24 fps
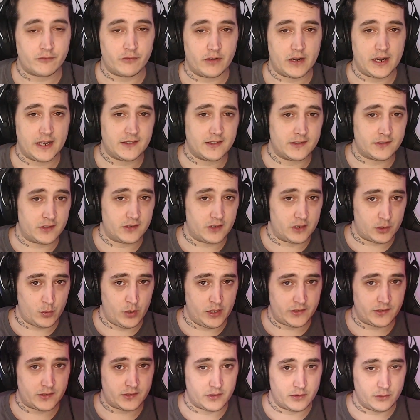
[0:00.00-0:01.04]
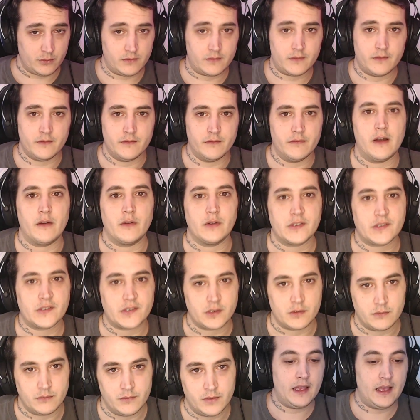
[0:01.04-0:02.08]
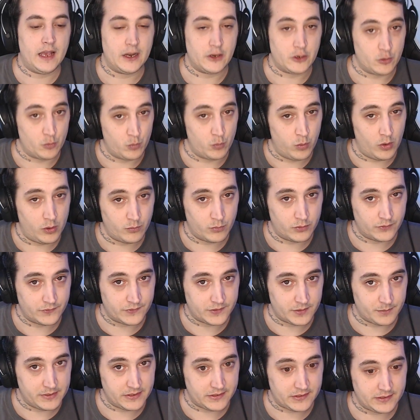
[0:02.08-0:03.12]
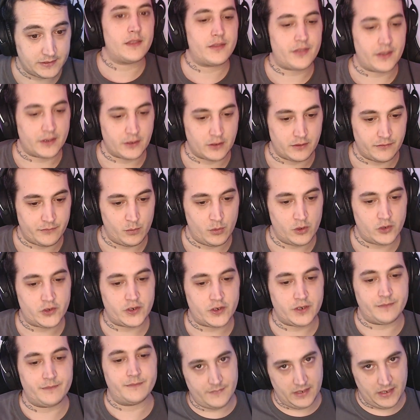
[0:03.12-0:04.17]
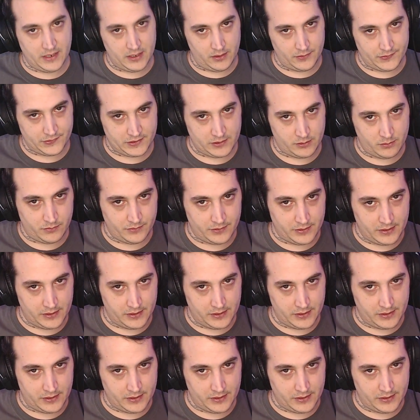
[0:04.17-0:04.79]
related to the Quest 2 very soon, and you won't want to miss it. Thank you for watching, and I'll see you.